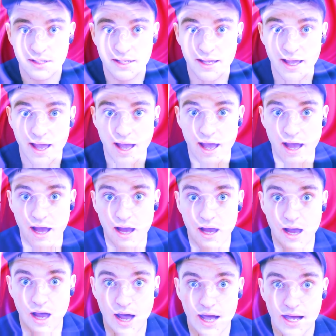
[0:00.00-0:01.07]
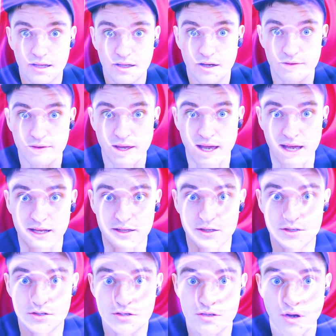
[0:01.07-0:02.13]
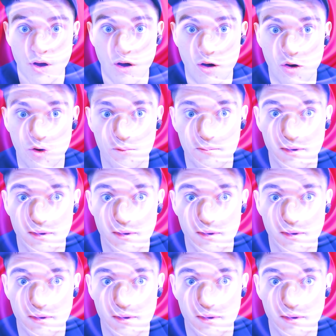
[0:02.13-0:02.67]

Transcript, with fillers: Yeah, I love candy so